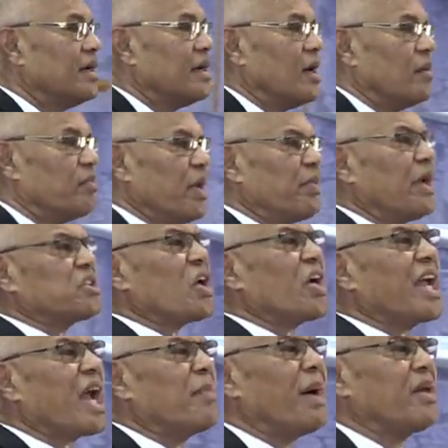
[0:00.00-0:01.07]
People are
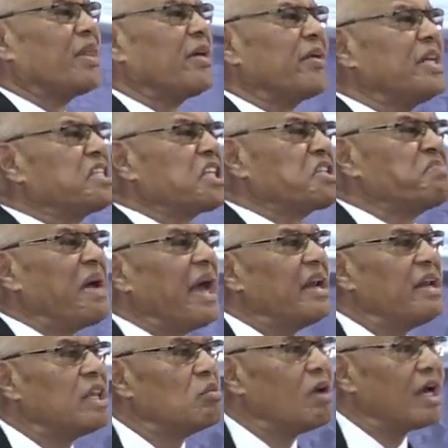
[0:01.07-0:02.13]
talking about the richest man
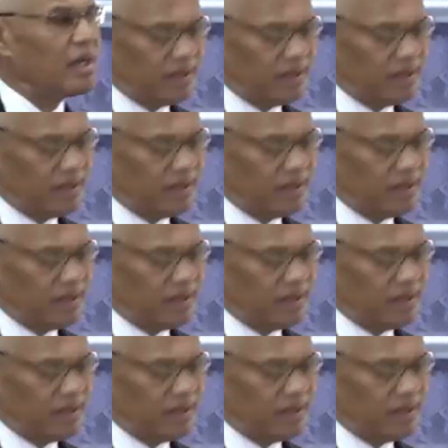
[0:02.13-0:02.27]
in the world.